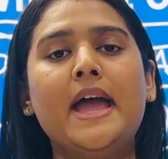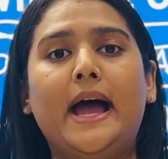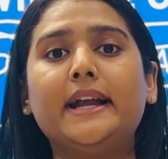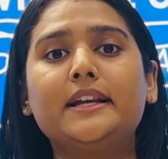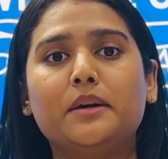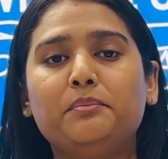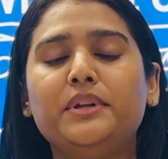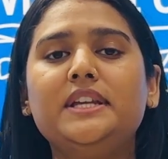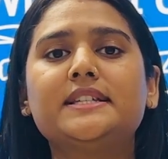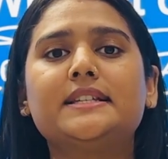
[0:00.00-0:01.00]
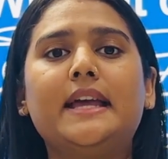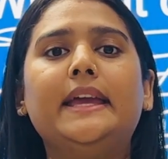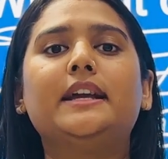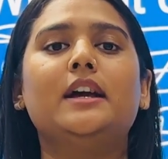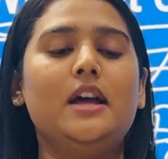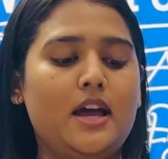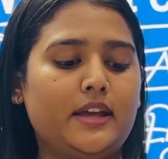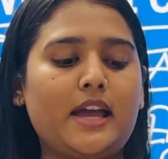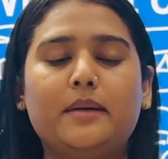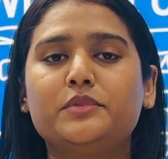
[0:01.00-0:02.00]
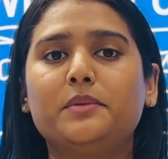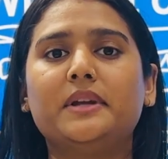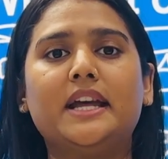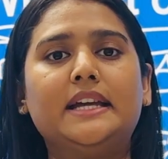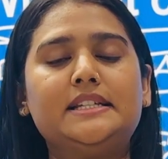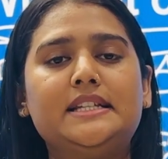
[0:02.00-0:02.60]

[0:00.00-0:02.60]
And companies like Capgemini,